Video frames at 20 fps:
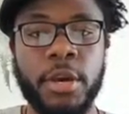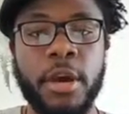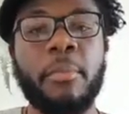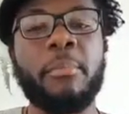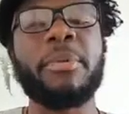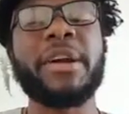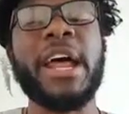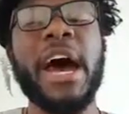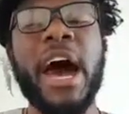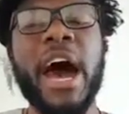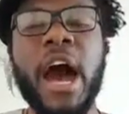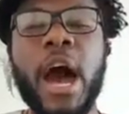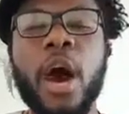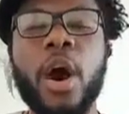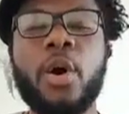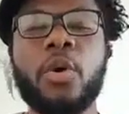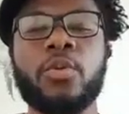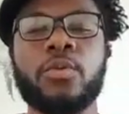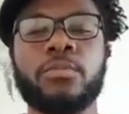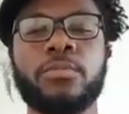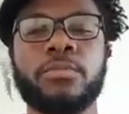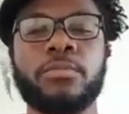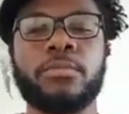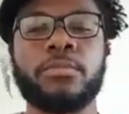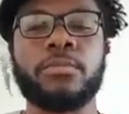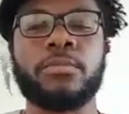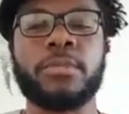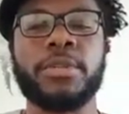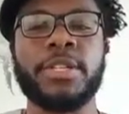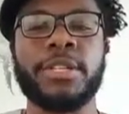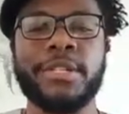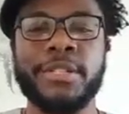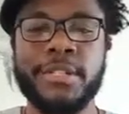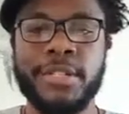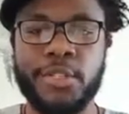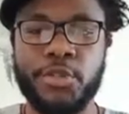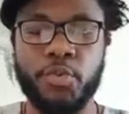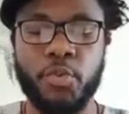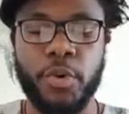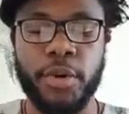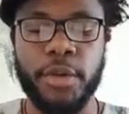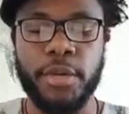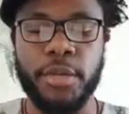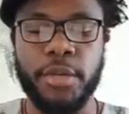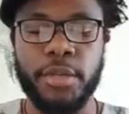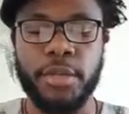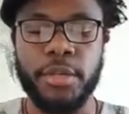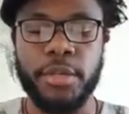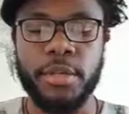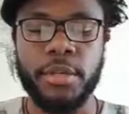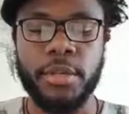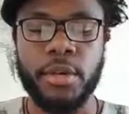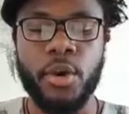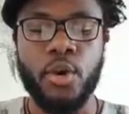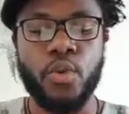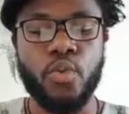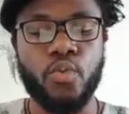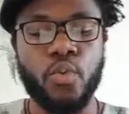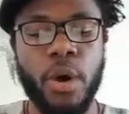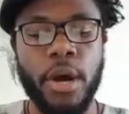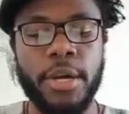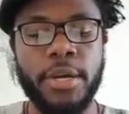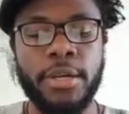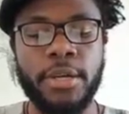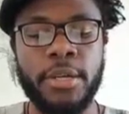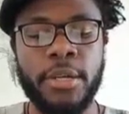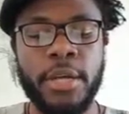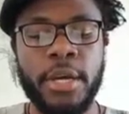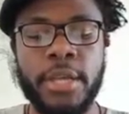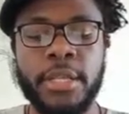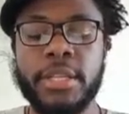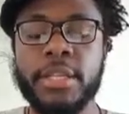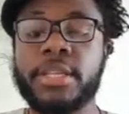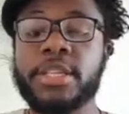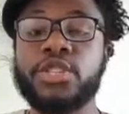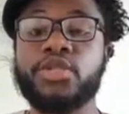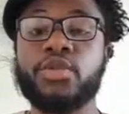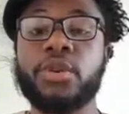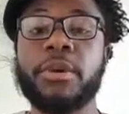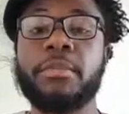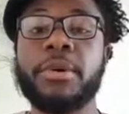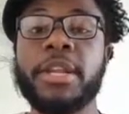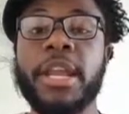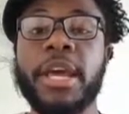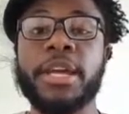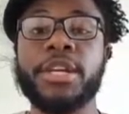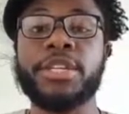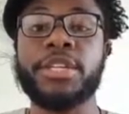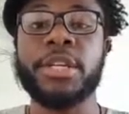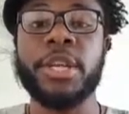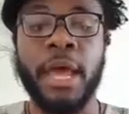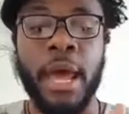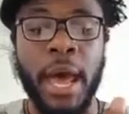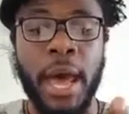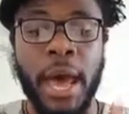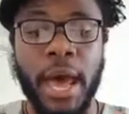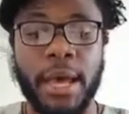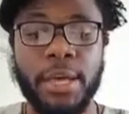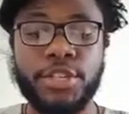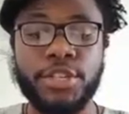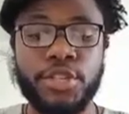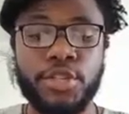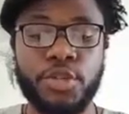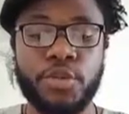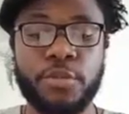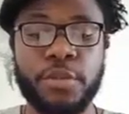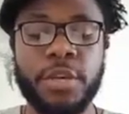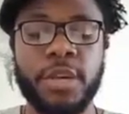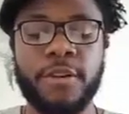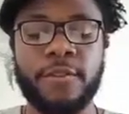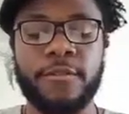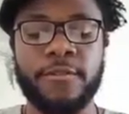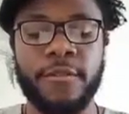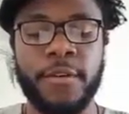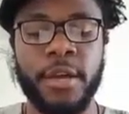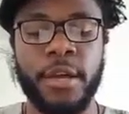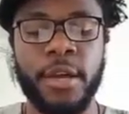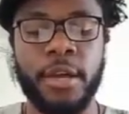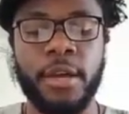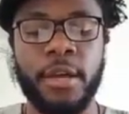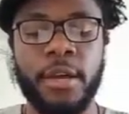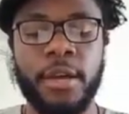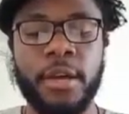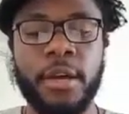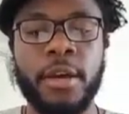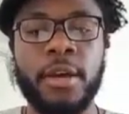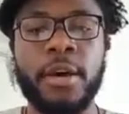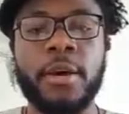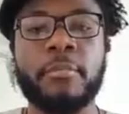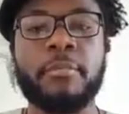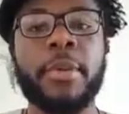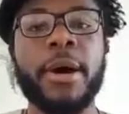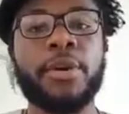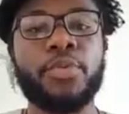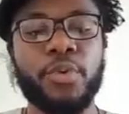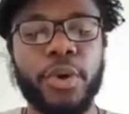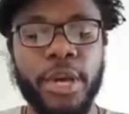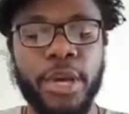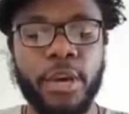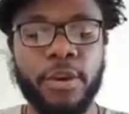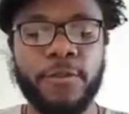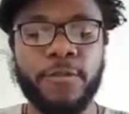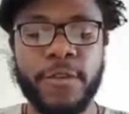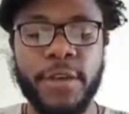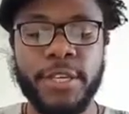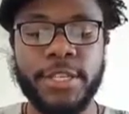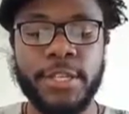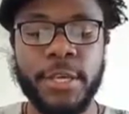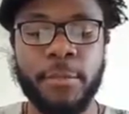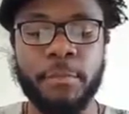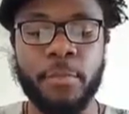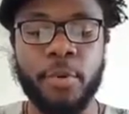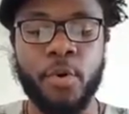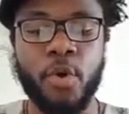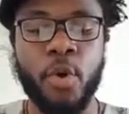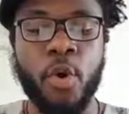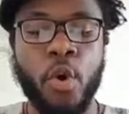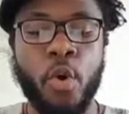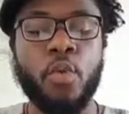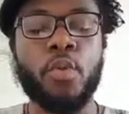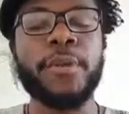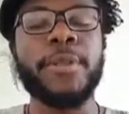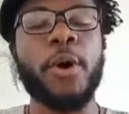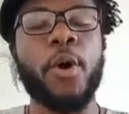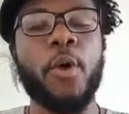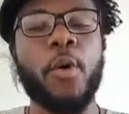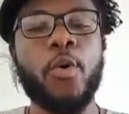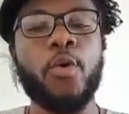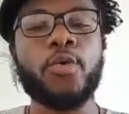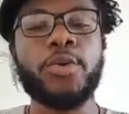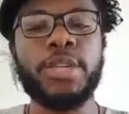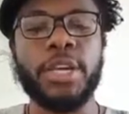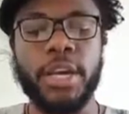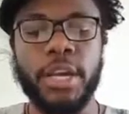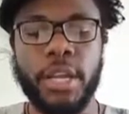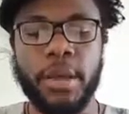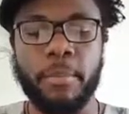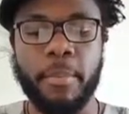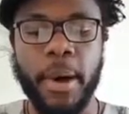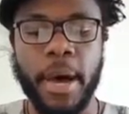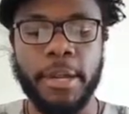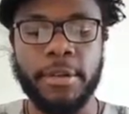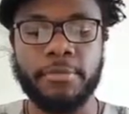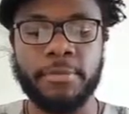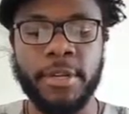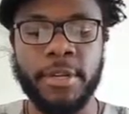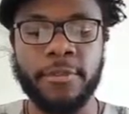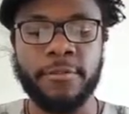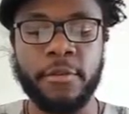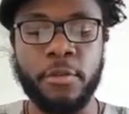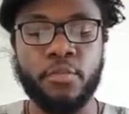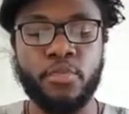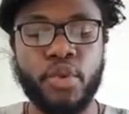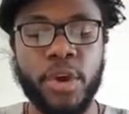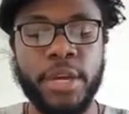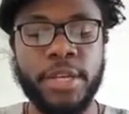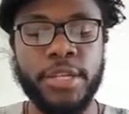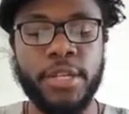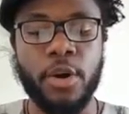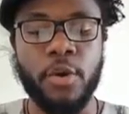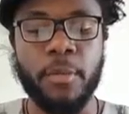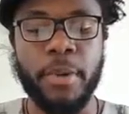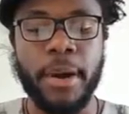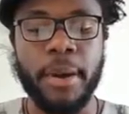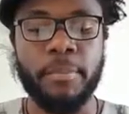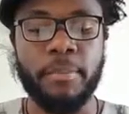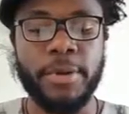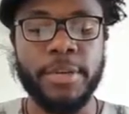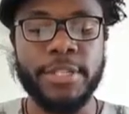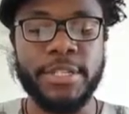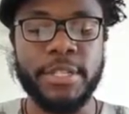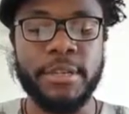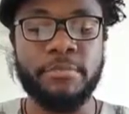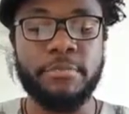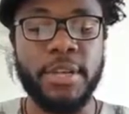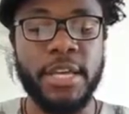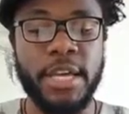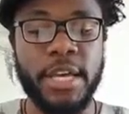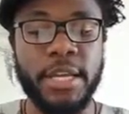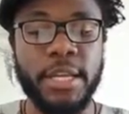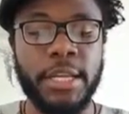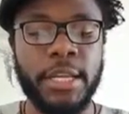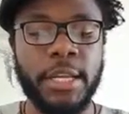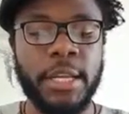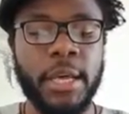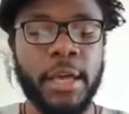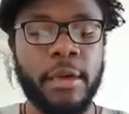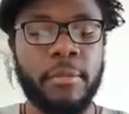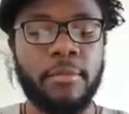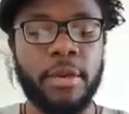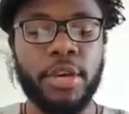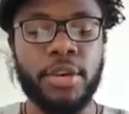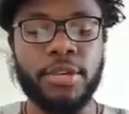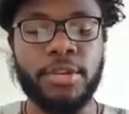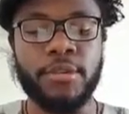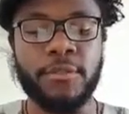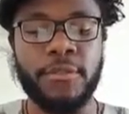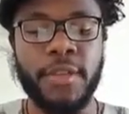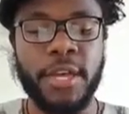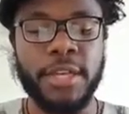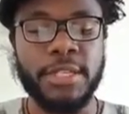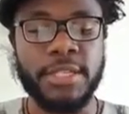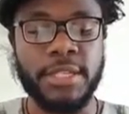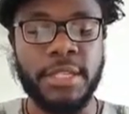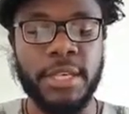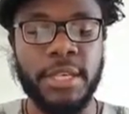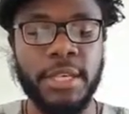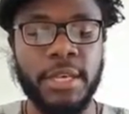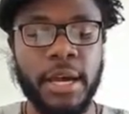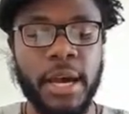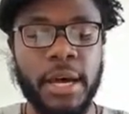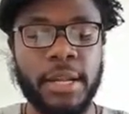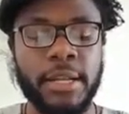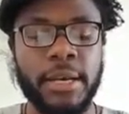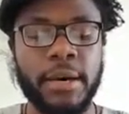But how does this work? 1. The discrimination has to be unfair. By way of example, withholding an apartment from rental by a person merely because of their skin color